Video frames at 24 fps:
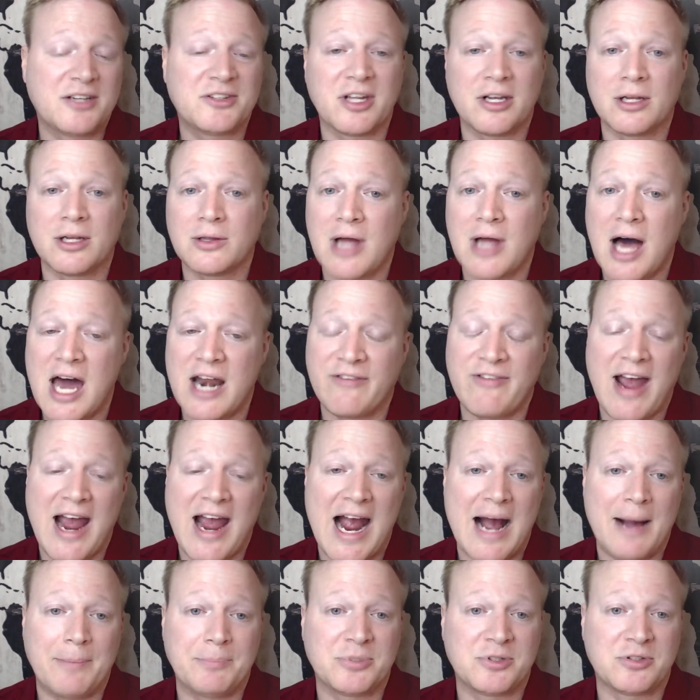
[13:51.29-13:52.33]
and a lot of
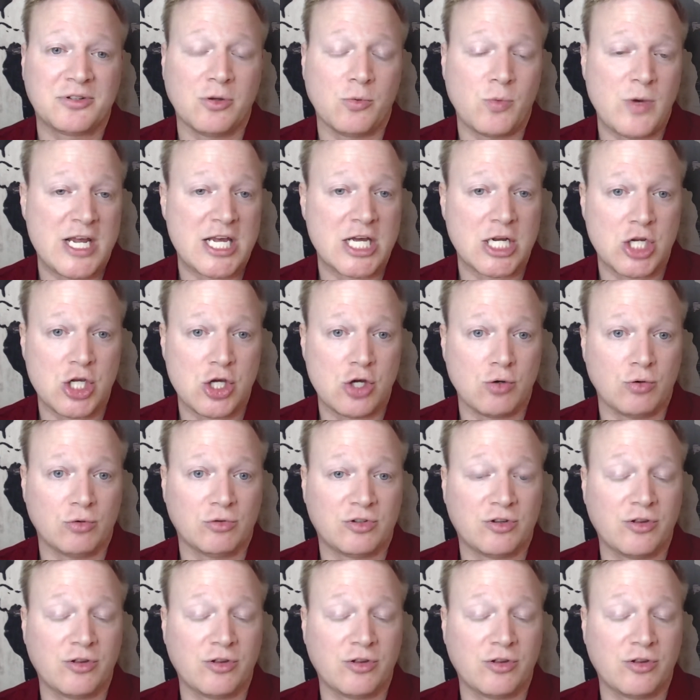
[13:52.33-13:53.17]
apps that we can use.